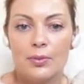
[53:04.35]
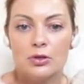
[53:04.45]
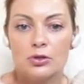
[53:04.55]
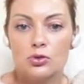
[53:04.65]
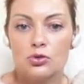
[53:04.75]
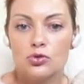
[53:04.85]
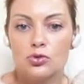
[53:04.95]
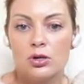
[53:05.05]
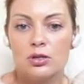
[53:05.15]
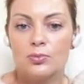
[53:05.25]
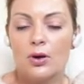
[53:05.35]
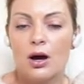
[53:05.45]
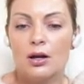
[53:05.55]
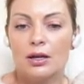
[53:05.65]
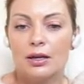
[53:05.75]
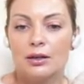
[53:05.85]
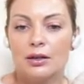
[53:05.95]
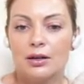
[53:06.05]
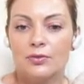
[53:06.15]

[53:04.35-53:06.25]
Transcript: Amazon choice product in